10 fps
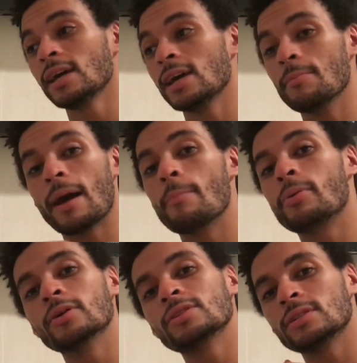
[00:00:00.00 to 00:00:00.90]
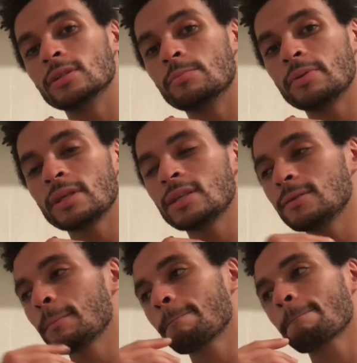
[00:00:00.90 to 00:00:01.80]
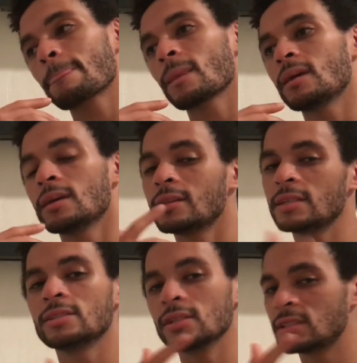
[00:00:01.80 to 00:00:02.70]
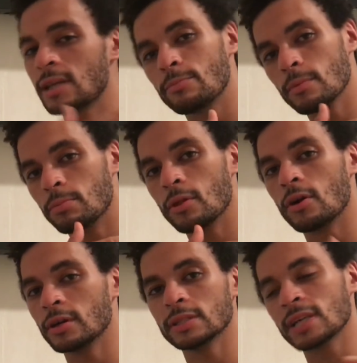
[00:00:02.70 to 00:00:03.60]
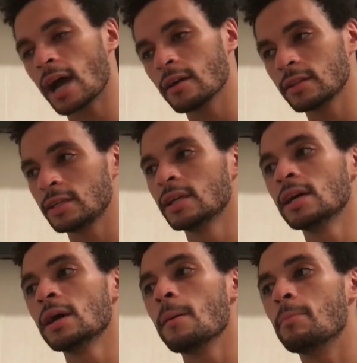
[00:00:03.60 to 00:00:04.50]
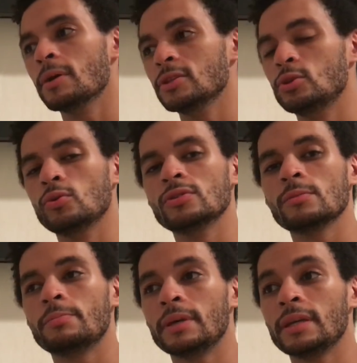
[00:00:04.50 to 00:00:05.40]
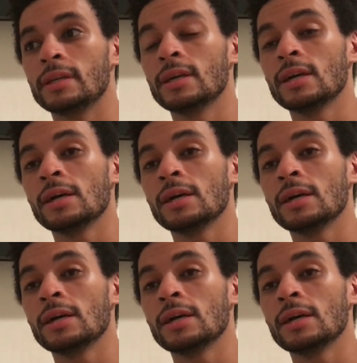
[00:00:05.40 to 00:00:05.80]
In my personal opinion, this is a separate blog entirely, but dudes have been